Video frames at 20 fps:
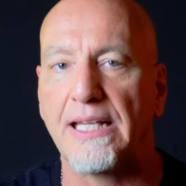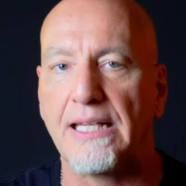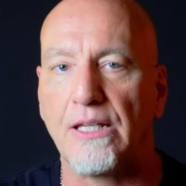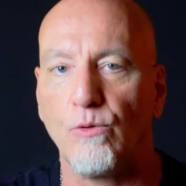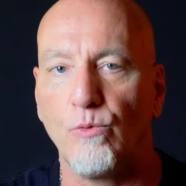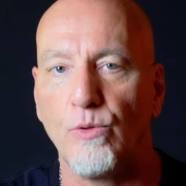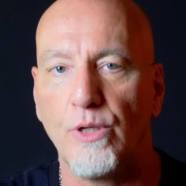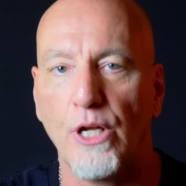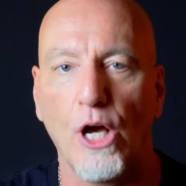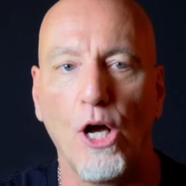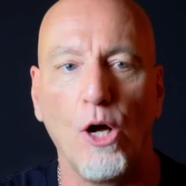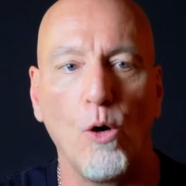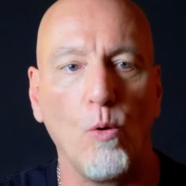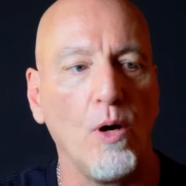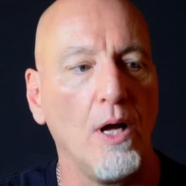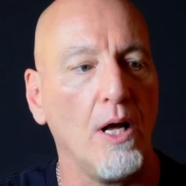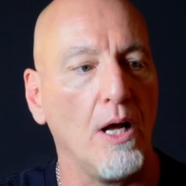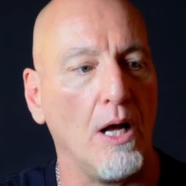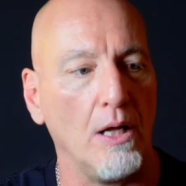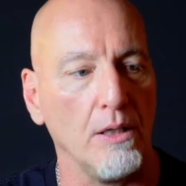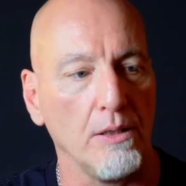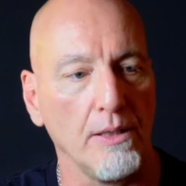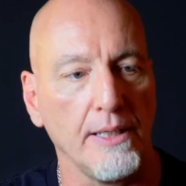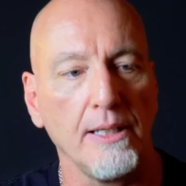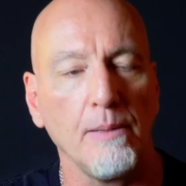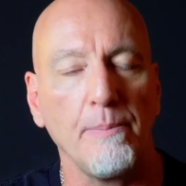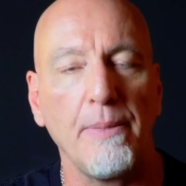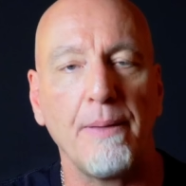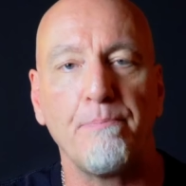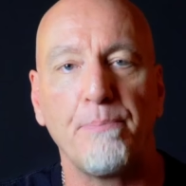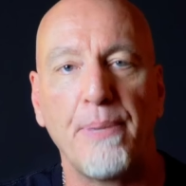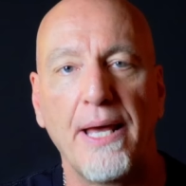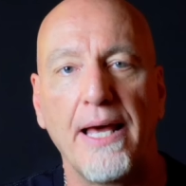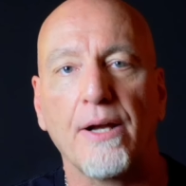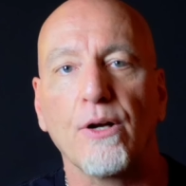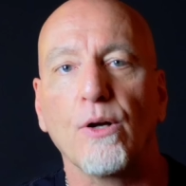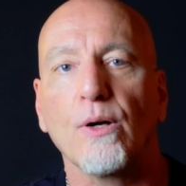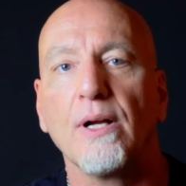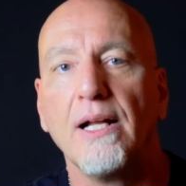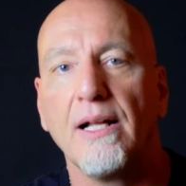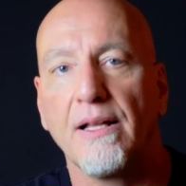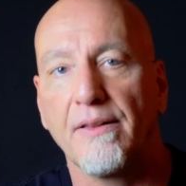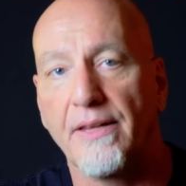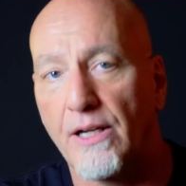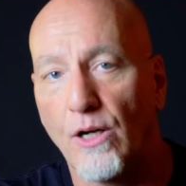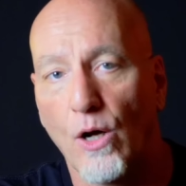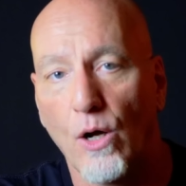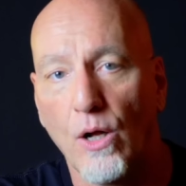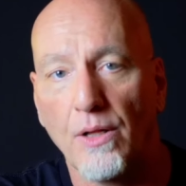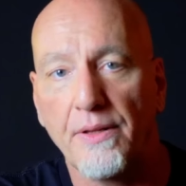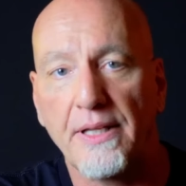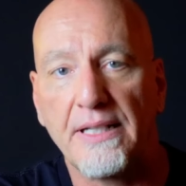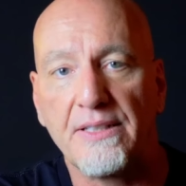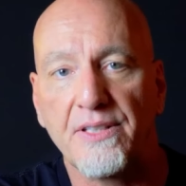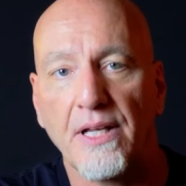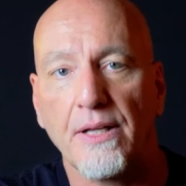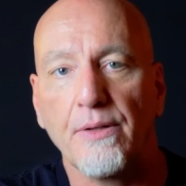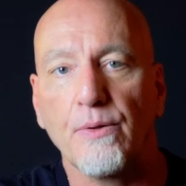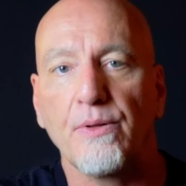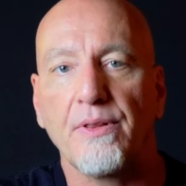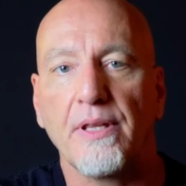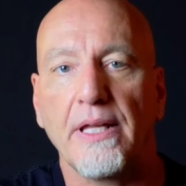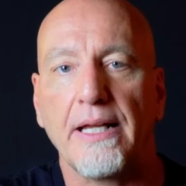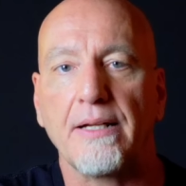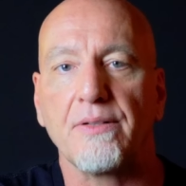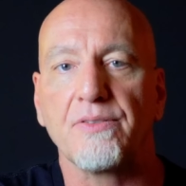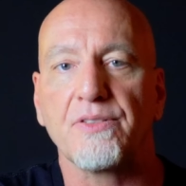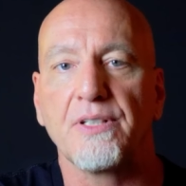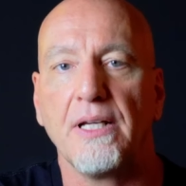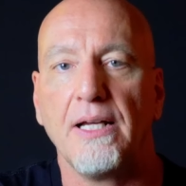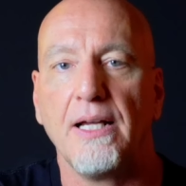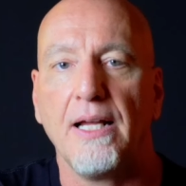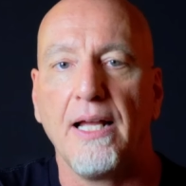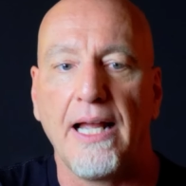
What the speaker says: that you know a little bit better than all these other things.